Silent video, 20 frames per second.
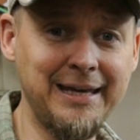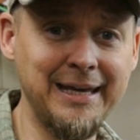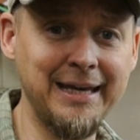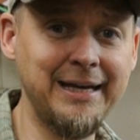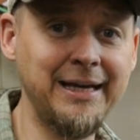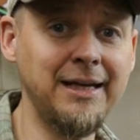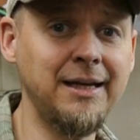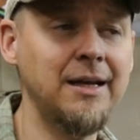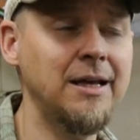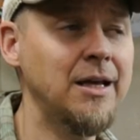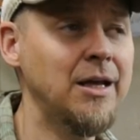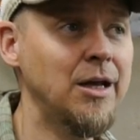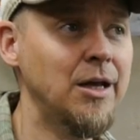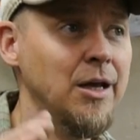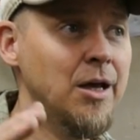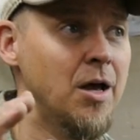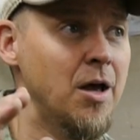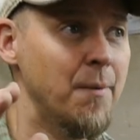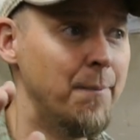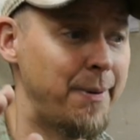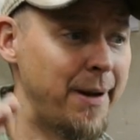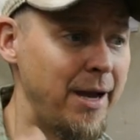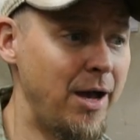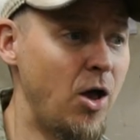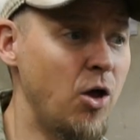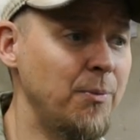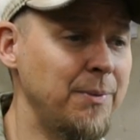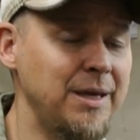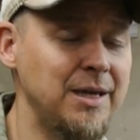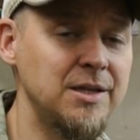get it, by
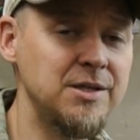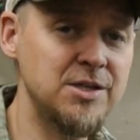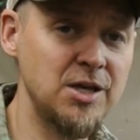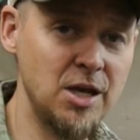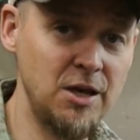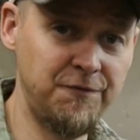all means,